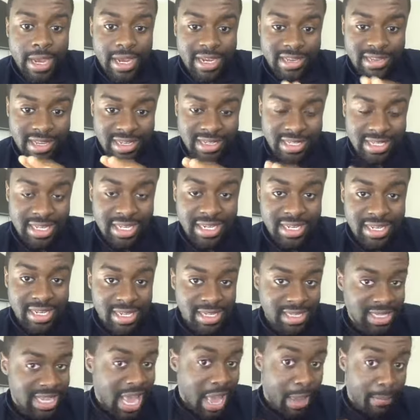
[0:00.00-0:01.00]
because I've seen
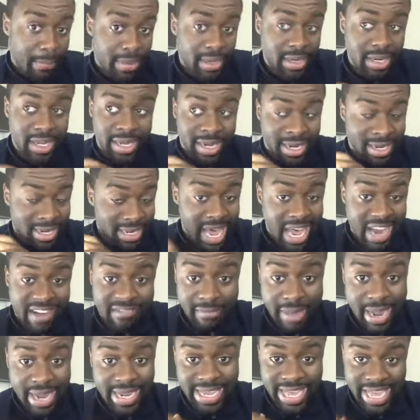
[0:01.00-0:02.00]
this happen in a lot
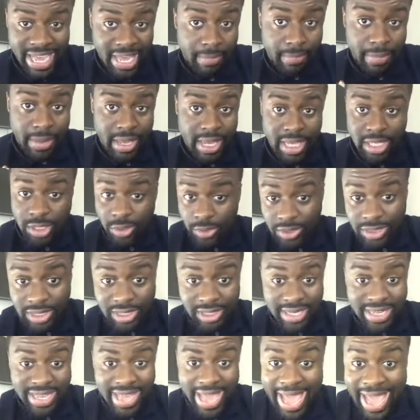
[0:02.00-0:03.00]
of my campaigns
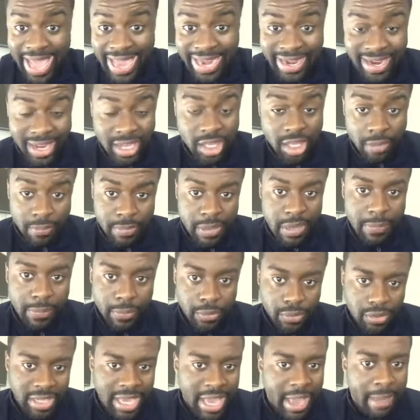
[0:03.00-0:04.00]
recently and other
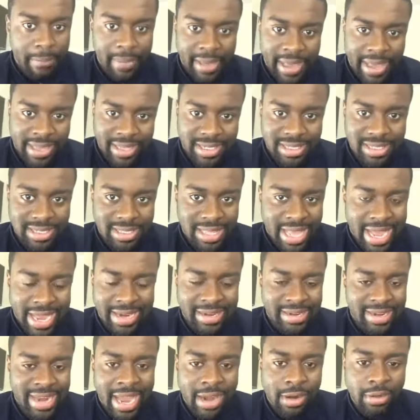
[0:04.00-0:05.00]
people's campaigns.
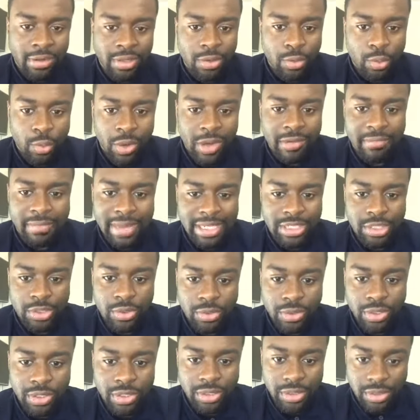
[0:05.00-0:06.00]
Like not only one of my
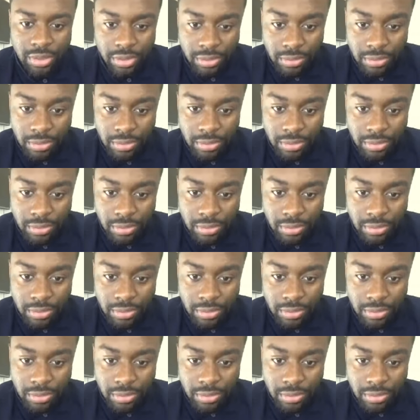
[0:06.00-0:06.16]
students,